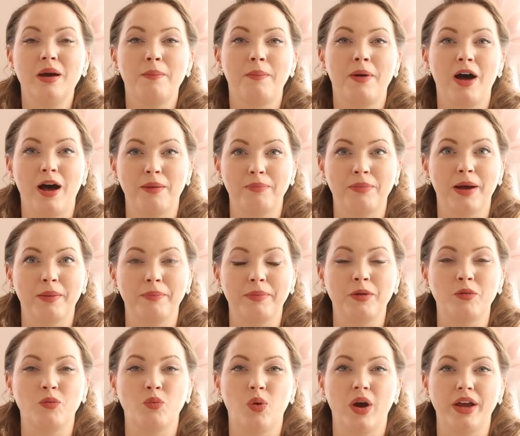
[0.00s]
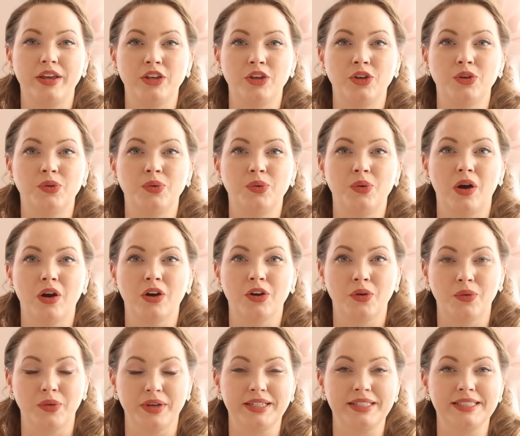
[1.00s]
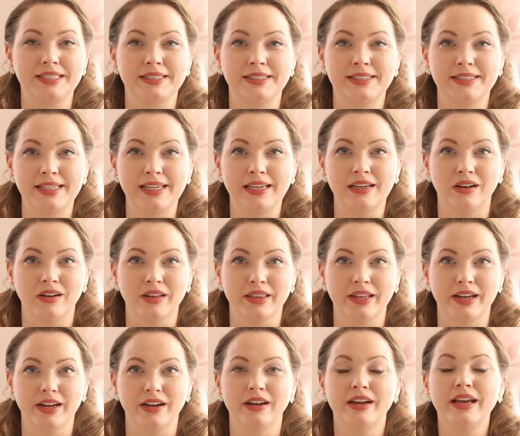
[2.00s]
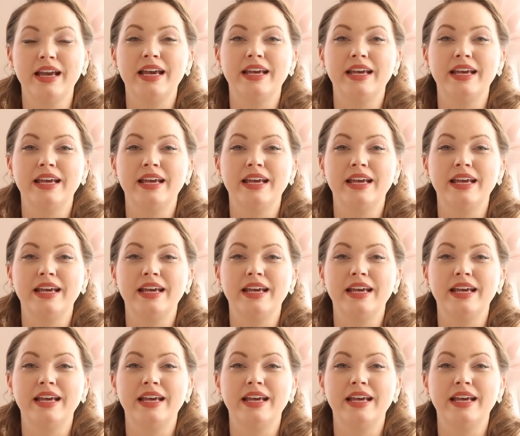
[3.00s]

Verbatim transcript: pop up and what you are going to see on there.